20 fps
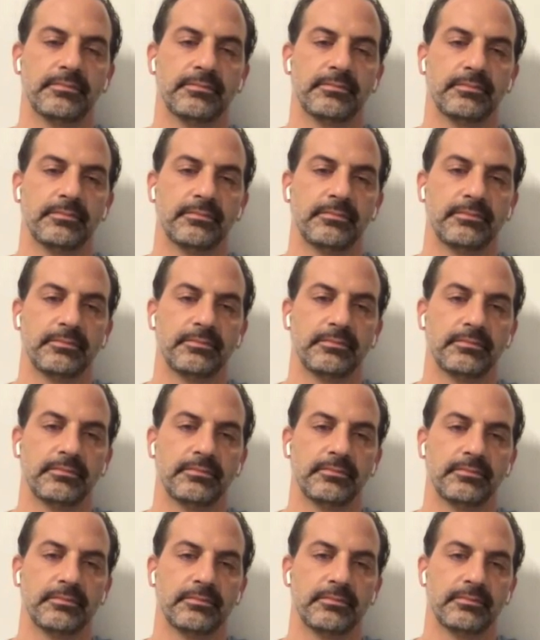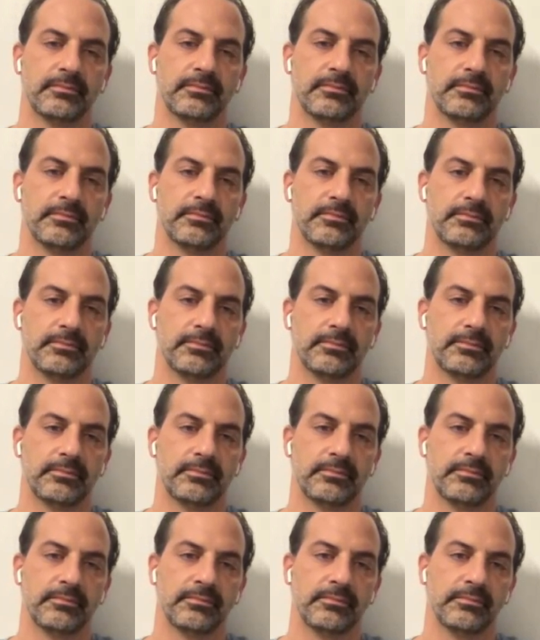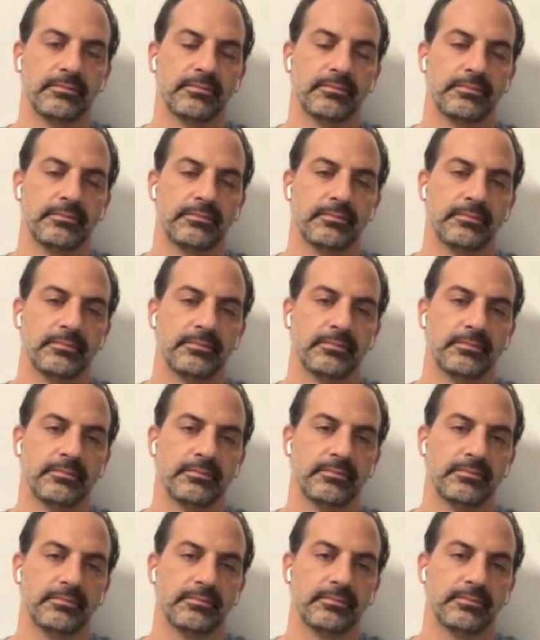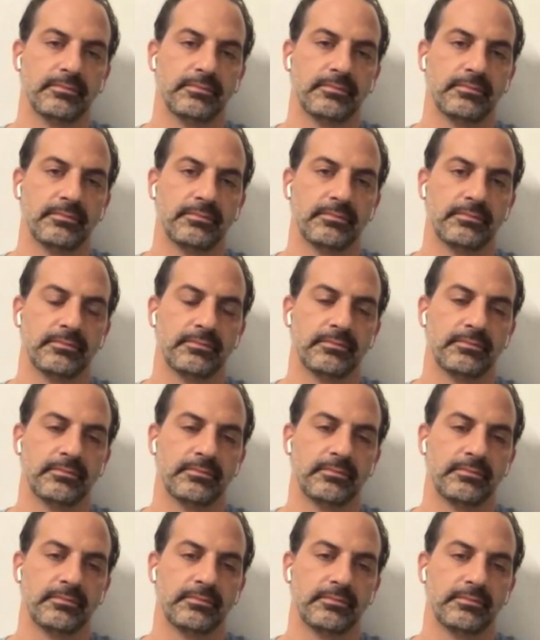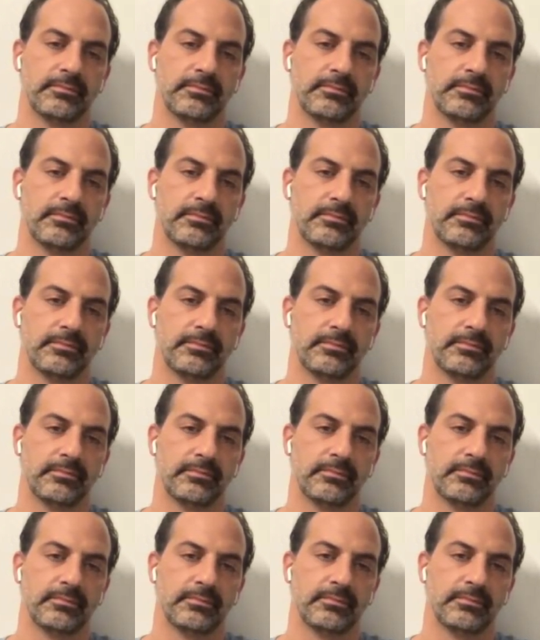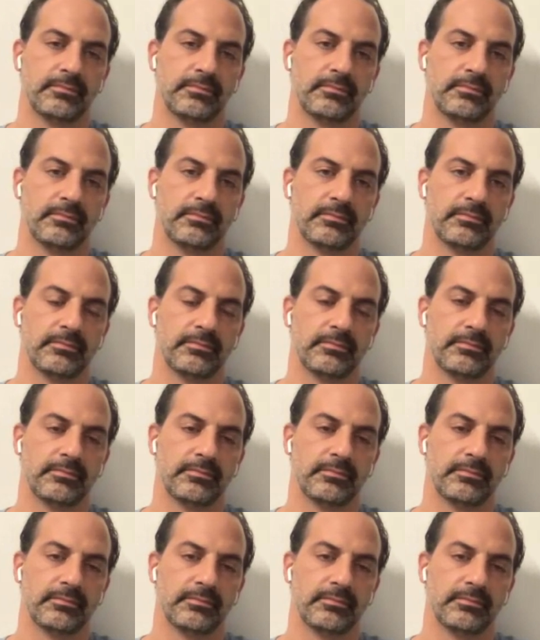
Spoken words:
(not speaking)